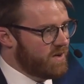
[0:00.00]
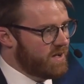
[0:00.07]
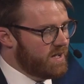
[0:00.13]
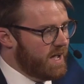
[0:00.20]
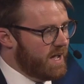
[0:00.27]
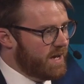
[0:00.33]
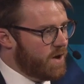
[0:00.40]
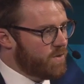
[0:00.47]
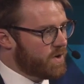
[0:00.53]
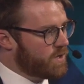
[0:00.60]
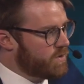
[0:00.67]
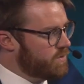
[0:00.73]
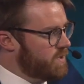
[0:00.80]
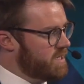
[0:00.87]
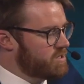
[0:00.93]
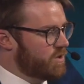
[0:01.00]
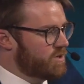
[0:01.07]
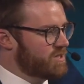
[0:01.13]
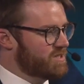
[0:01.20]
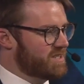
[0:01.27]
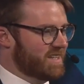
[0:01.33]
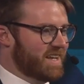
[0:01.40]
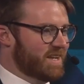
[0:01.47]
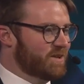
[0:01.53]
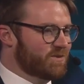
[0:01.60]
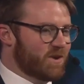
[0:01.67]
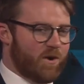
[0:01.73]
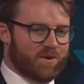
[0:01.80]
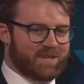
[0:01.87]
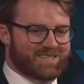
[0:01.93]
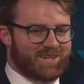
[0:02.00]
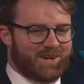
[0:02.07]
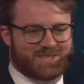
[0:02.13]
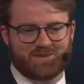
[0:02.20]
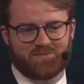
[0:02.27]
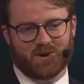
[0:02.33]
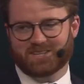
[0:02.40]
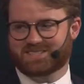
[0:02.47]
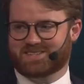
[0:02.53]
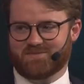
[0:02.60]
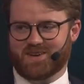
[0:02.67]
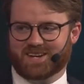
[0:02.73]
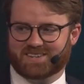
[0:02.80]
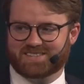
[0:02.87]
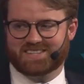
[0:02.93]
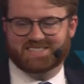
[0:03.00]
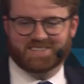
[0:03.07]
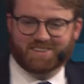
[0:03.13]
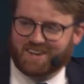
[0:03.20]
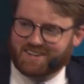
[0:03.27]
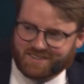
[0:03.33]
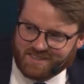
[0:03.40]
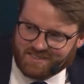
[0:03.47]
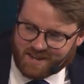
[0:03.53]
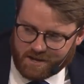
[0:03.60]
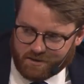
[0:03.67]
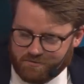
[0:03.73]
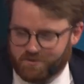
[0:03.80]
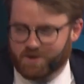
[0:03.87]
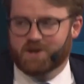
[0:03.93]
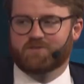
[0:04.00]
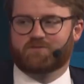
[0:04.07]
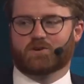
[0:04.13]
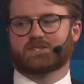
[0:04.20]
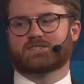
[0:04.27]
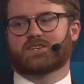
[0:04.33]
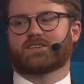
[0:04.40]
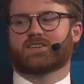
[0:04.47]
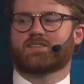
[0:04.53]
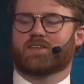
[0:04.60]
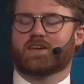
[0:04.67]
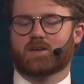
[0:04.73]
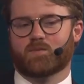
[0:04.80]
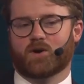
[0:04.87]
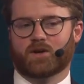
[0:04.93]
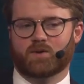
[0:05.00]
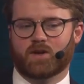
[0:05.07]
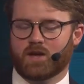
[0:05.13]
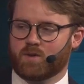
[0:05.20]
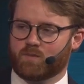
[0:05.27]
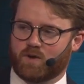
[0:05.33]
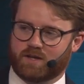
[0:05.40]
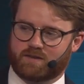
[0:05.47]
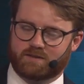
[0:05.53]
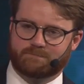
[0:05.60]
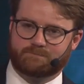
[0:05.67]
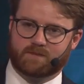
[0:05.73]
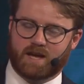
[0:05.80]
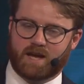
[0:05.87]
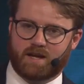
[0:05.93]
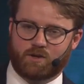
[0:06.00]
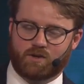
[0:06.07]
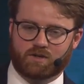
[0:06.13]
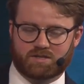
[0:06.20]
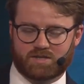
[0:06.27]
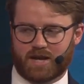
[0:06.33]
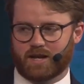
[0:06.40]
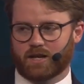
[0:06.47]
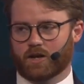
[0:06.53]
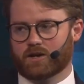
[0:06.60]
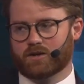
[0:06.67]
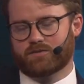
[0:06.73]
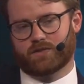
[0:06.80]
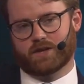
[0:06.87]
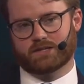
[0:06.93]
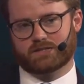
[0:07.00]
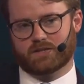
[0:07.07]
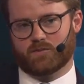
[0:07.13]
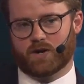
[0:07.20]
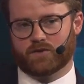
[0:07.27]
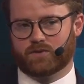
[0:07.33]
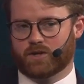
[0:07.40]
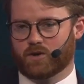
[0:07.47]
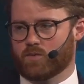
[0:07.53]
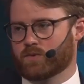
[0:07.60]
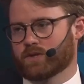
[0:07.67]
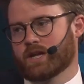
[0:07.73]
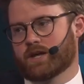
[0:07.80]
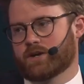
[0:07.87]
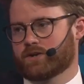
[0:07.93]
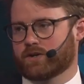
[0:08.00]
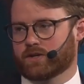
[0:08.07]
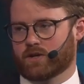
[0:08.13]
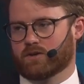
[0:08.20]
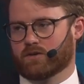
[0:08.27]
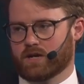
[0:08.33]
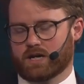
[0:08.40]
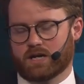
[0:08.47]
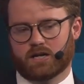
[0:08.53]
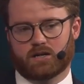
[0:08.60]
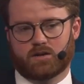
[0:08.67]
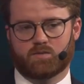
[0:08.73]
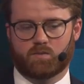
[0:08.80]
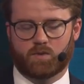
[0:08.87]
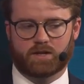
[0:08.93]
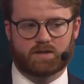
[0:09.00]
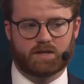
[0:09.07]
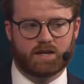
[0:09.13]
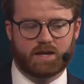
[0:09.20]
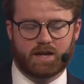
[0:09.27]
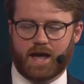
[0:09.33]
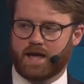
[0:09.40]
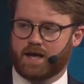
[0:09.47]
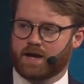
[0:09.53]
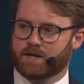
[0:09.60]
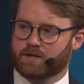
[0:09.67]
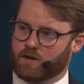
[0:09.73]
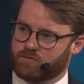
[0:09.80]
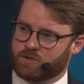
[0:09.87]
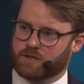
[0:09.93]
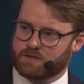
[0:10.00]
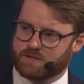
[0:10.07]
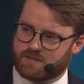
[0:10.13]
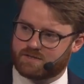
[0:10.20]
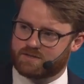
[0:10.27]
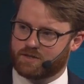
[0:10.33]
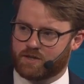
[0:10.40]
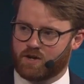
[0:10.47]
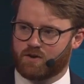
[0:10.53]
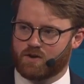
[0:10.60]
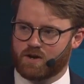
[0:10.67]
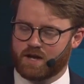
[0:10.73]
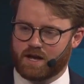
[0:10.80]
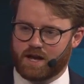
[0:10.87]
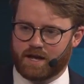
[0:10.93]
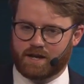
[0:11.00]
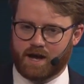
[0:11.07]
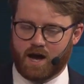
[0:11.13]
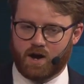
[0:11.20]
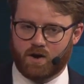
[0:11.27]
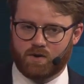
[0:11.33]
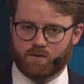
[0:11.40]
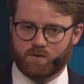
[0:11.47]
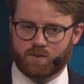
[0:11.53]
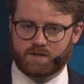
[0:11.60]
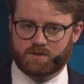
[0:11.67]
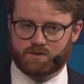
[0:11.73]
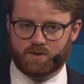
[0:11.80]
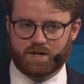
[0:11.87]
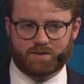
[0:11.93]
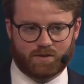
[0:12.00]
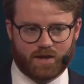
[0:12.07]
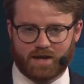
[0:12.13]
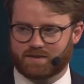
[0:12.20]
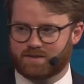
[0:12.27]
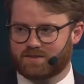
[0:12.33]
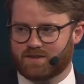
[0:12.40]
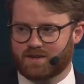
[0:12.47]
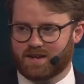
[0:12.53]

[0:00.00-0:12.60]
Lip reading: And I work with researchers, and they don't always talk to policymakers. It's not like the kind of first thing they think about. But you could say a lot of things about the open letter, but AI governance, and how we treat that.